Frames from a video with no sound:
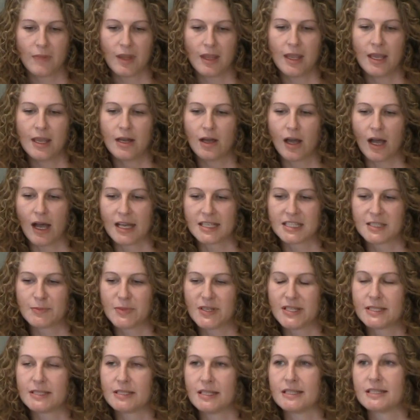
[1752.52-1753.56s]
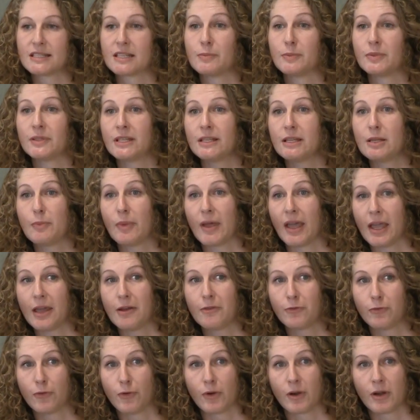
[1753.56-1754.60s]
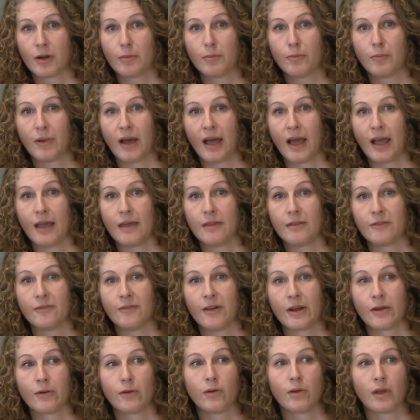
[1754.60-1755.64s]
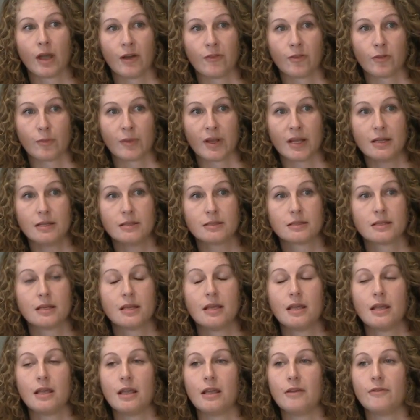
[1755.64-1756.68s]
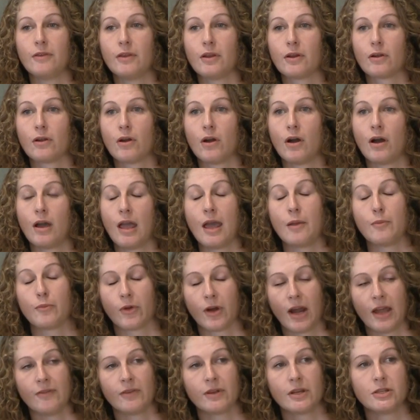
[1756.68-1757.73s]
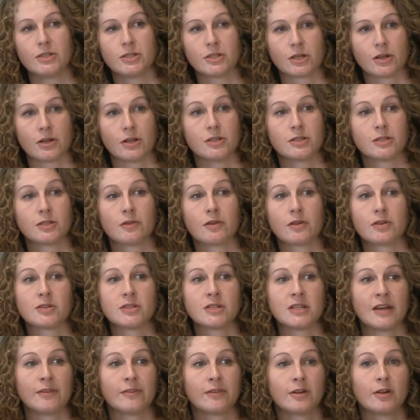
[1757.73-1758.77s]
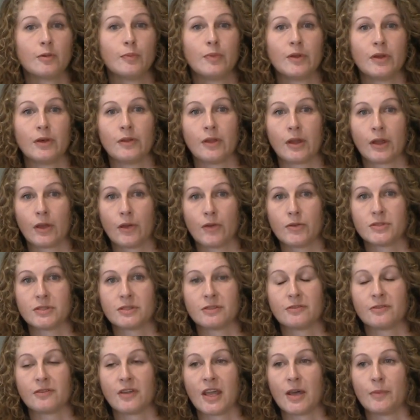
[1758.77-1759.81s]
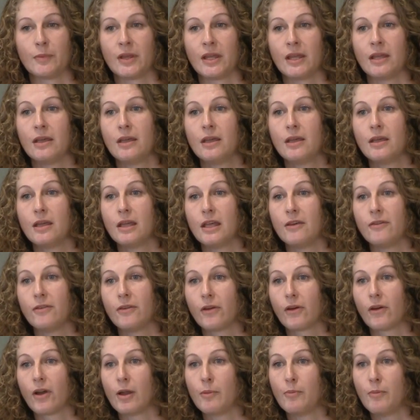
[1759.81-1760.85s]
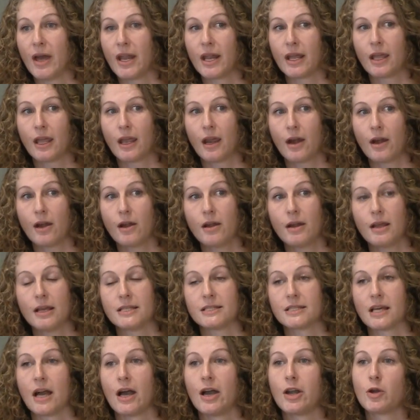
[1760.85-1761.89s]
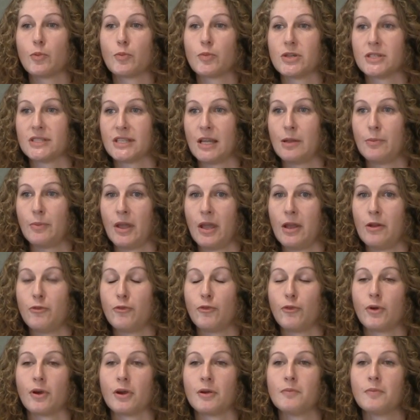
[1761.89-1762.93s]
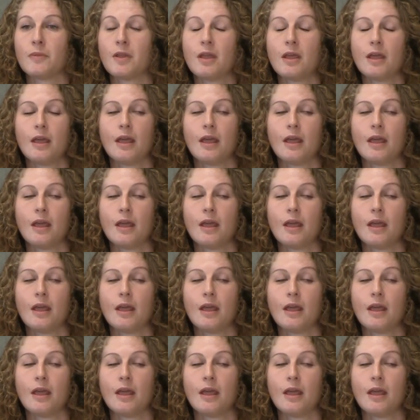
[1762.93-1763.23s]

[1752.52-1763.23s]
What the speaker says: In hospice, it's completely paid for by the federal government if you're on private insurance, so there's never a bill that goes to the family. If you're on Medicare, it's 100% paid for.